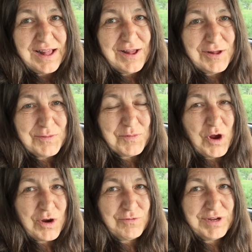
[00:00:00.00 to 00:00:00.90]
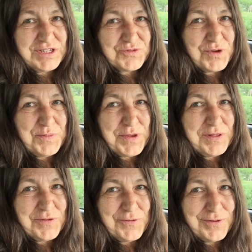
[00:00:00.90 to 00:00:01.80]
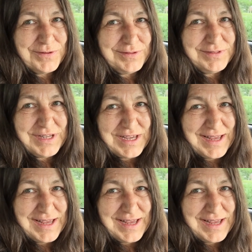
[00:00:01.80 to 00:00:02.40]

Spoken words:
Are we sweeping the world?